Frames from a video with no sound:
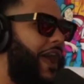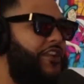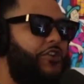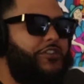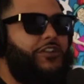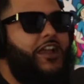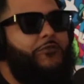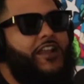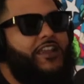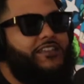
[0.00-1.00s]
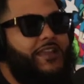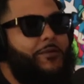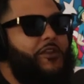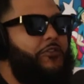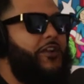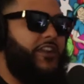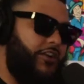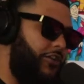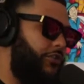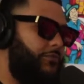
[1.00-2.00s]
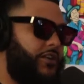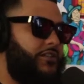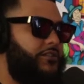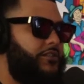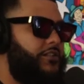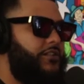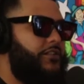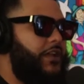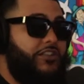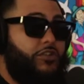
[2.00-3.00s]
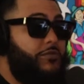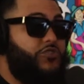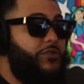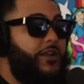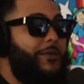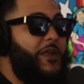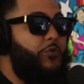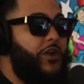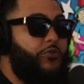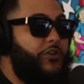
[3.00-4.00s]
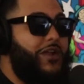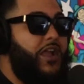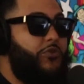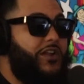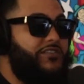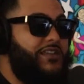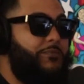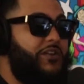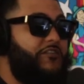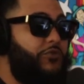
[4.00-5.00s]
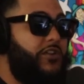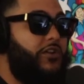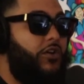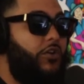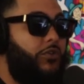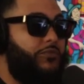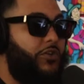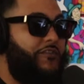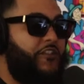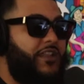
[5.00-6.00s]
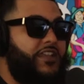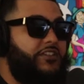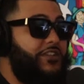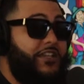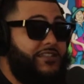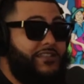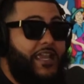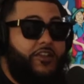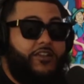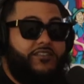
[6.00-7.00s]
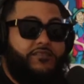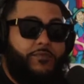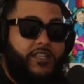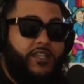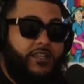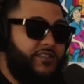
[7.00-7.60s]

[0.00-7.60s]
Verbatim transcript: I know you're not ready because I'm not ready. Go home, bro. Yeah, I told him straight up at work. We were at work. I was like, bro, if you want to go home, don't feel like you need to stay here because of me, nigga.